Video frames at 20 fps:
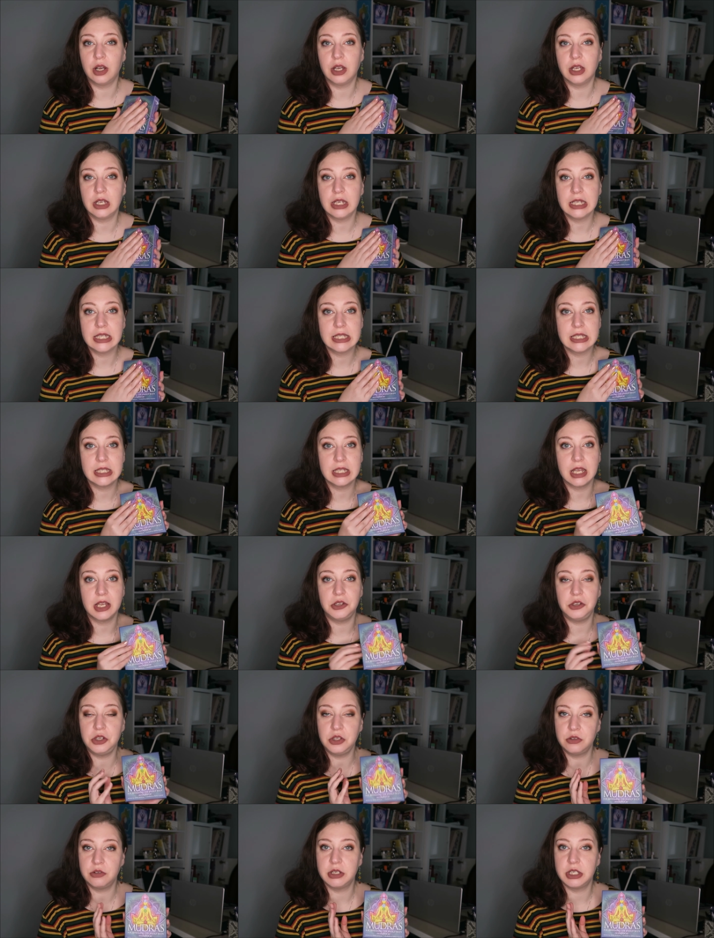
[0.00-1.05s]
It's an
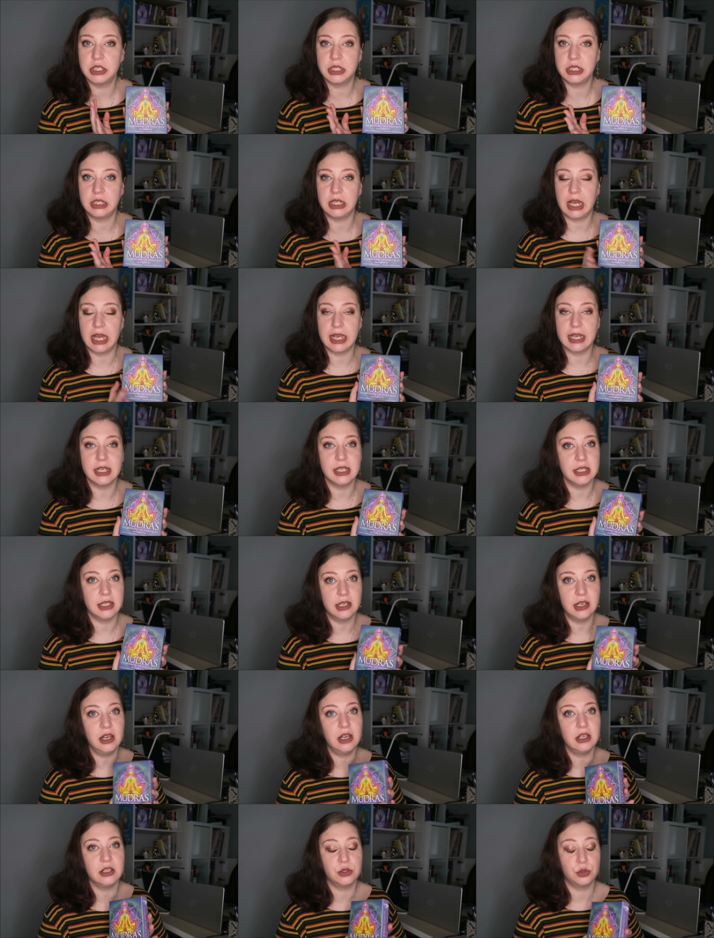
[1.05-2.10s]
interesting
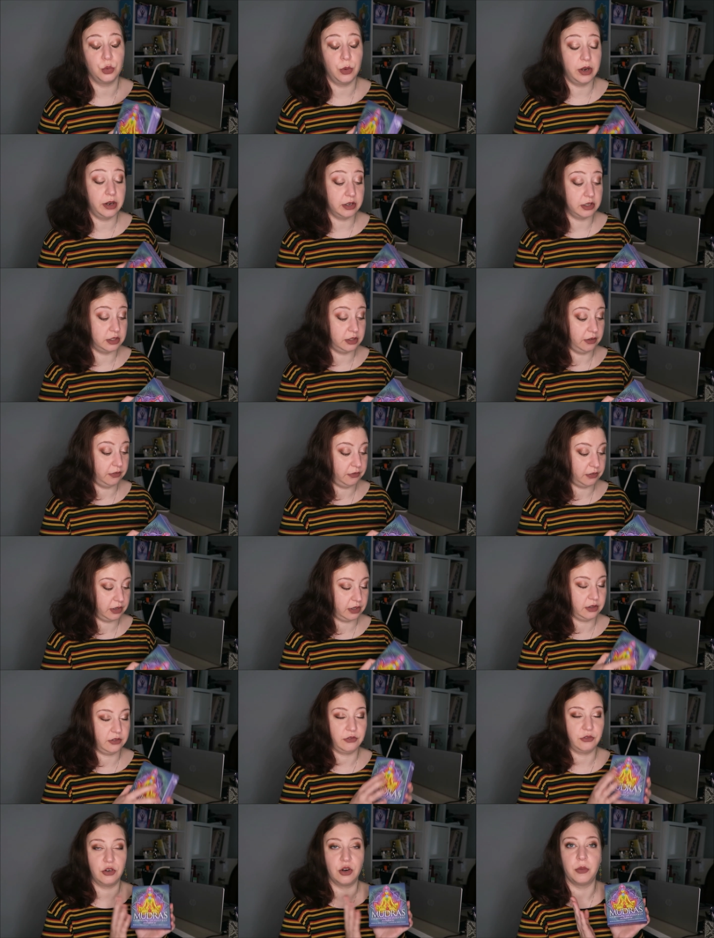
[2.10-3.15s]
idea. It's very
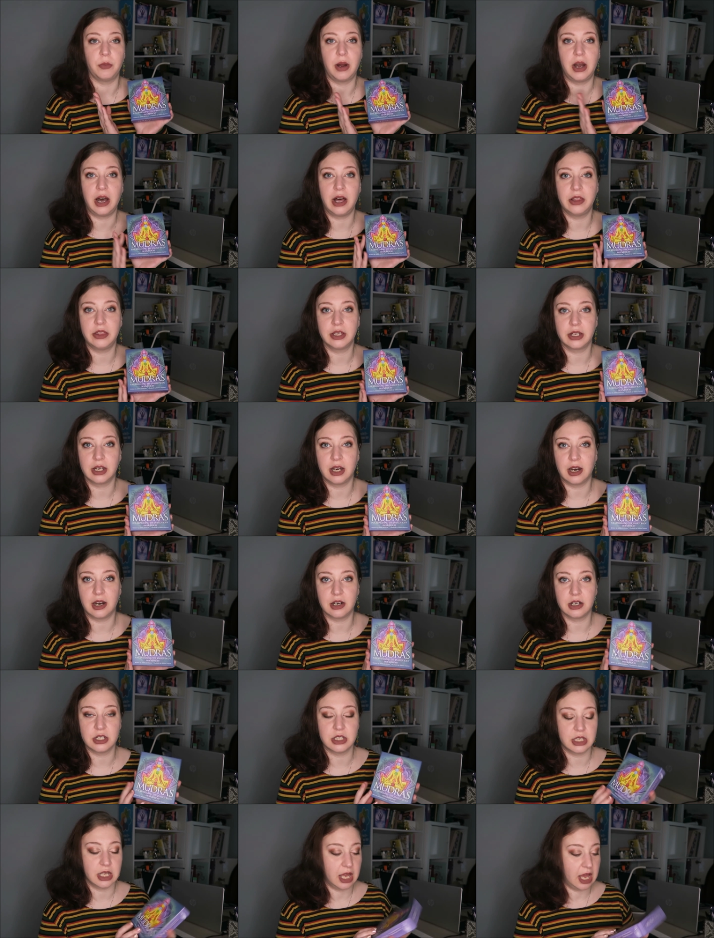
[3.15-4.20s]
different from other
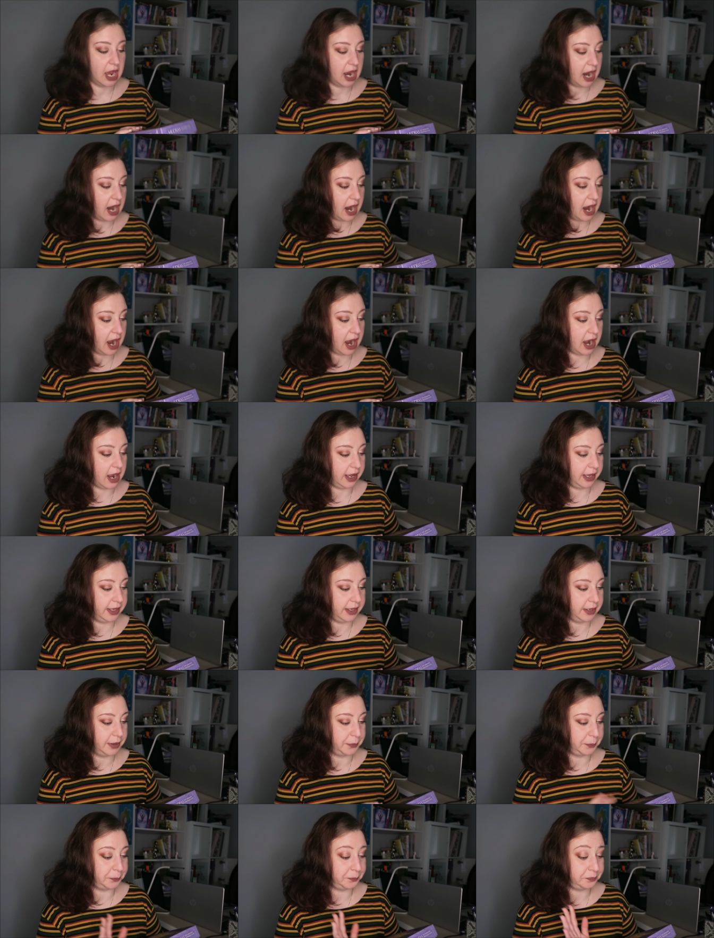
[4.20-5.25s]
cards
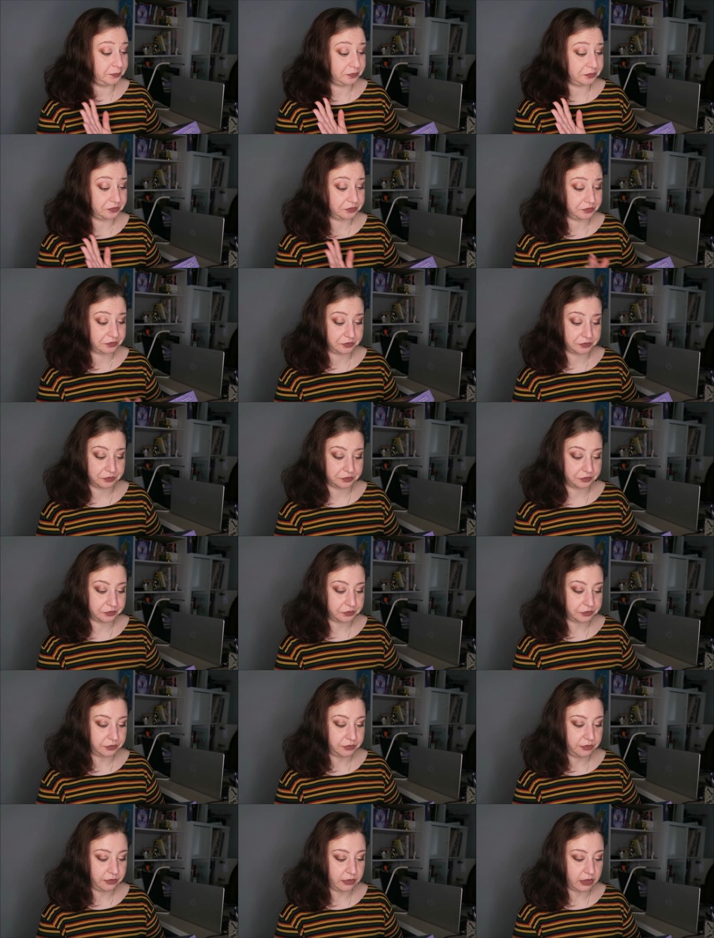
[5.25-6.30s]
I
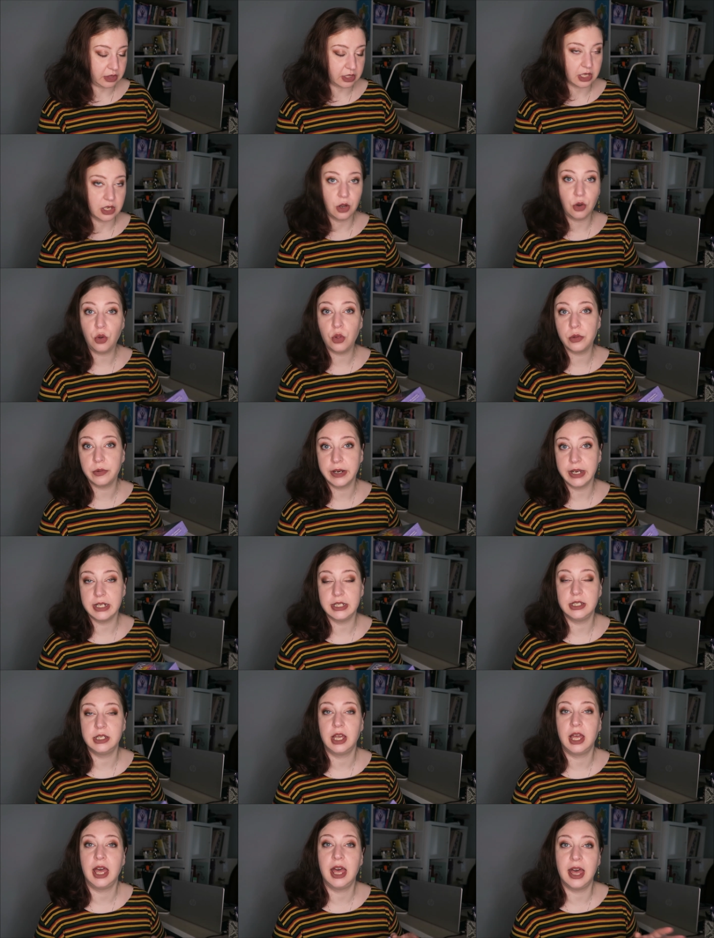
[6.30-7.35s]

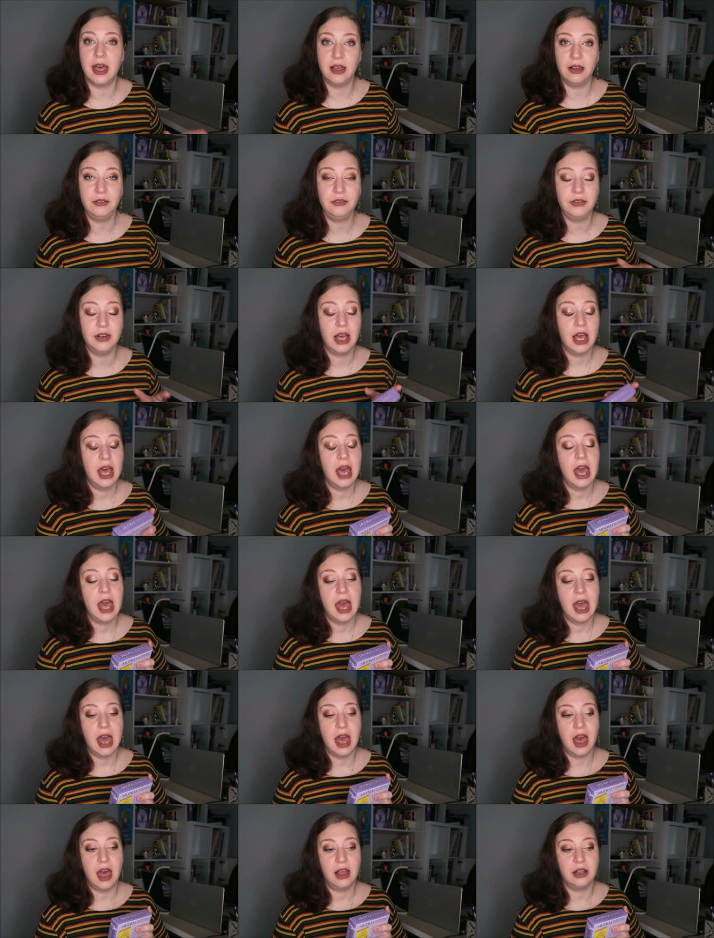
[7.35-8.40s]
already have,
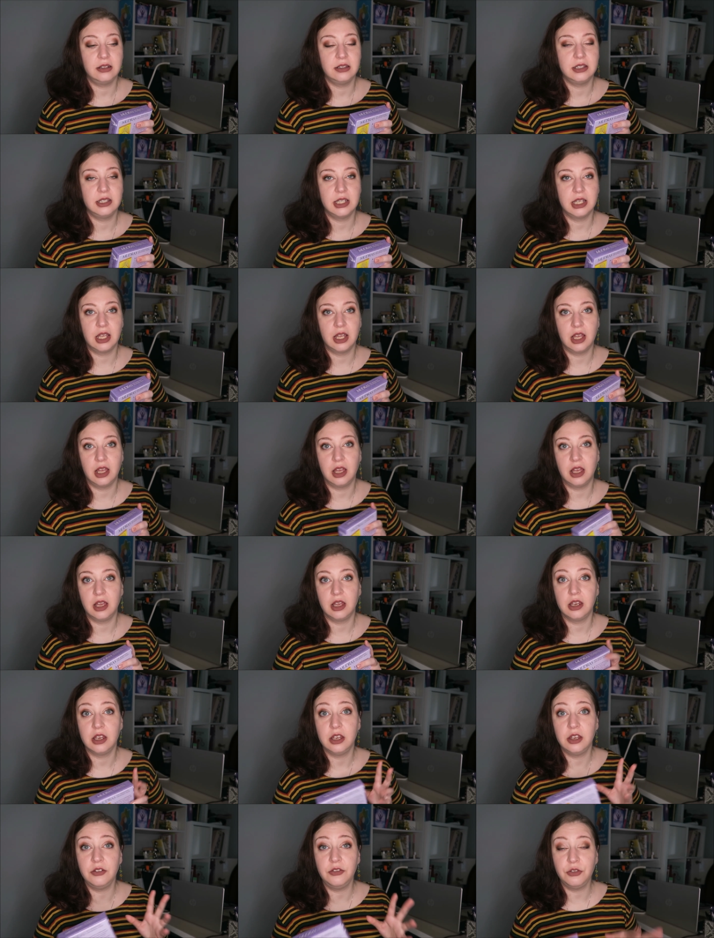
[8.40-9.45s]
and
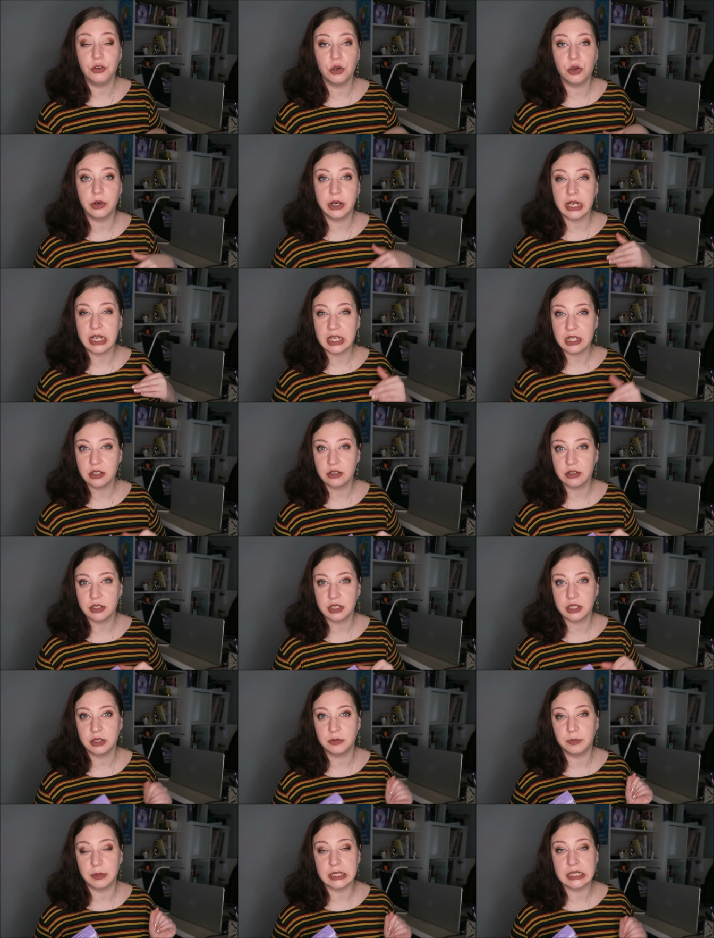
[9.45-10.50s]
if you're
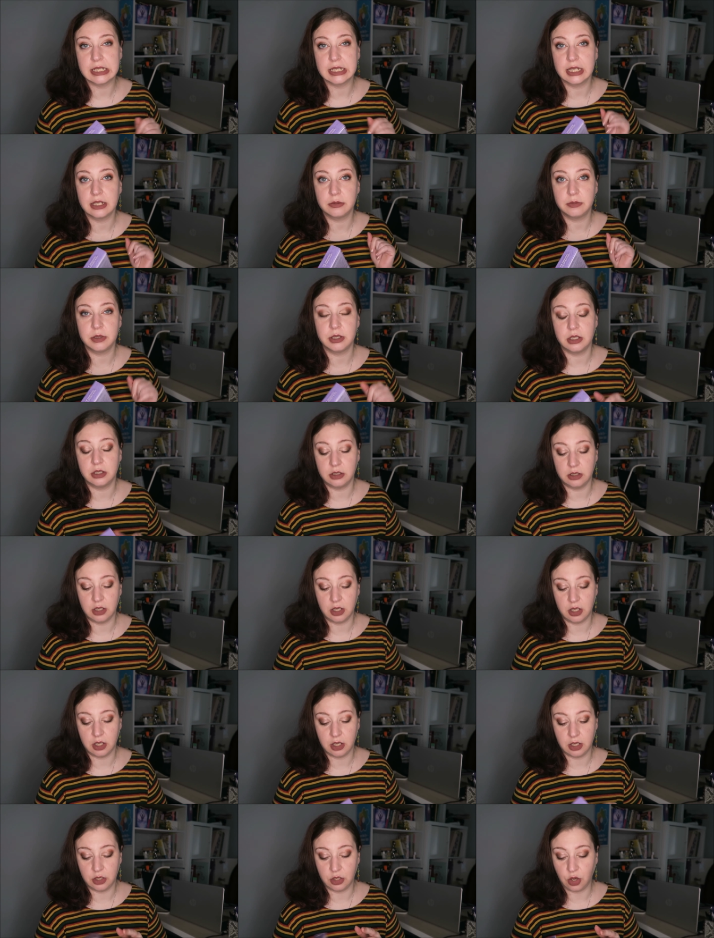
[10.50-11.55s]
interested, please let me
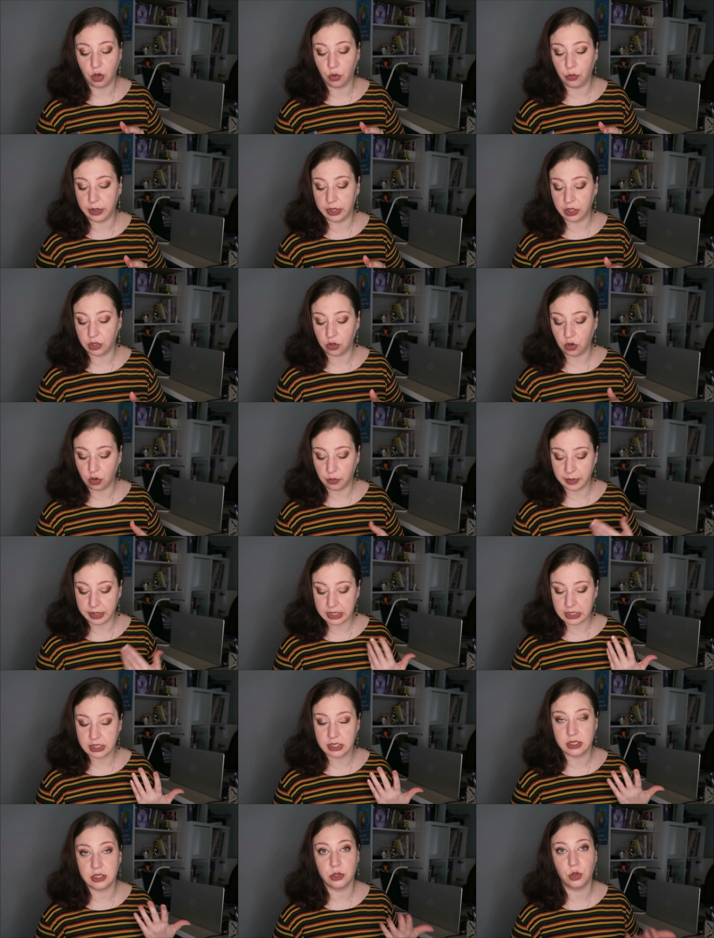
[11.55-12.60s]
know in the
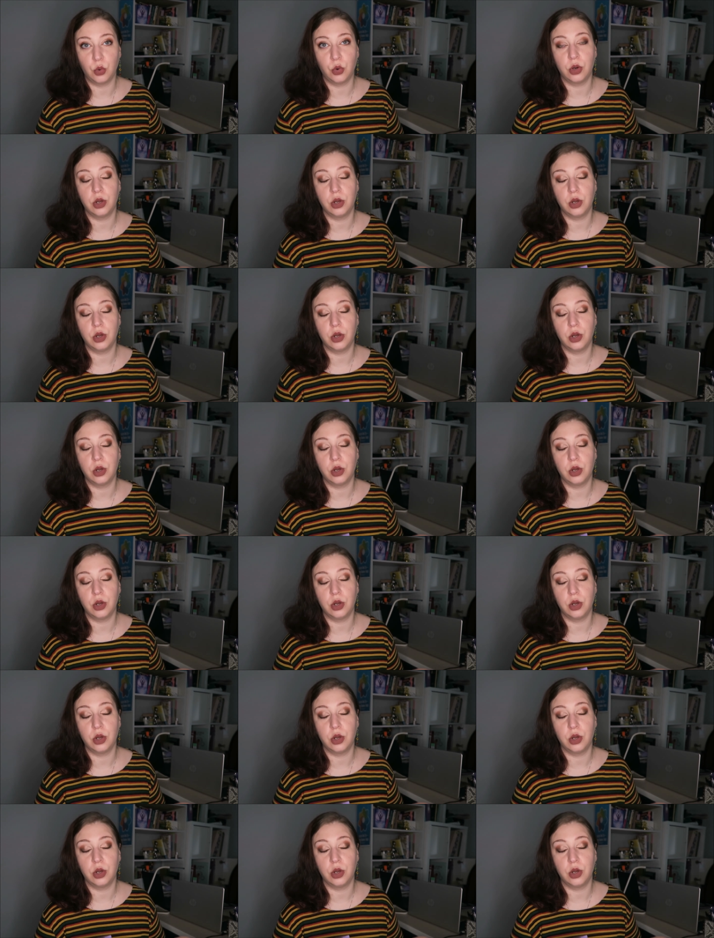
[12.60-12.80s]
comments